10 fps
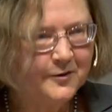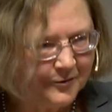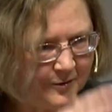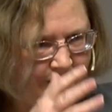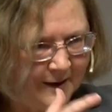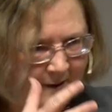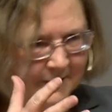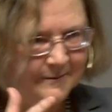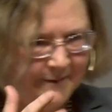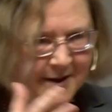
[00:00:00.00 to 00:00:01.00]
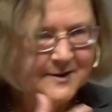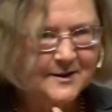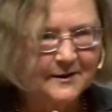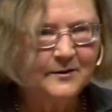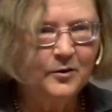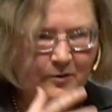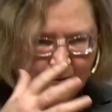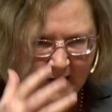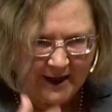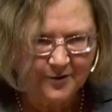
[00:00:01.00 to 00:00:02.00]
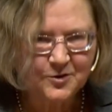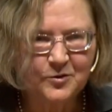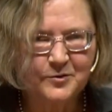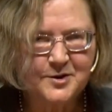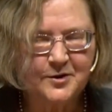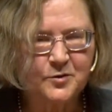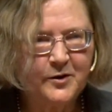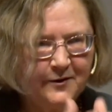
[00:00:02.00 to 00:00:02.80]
of medicine or biological research.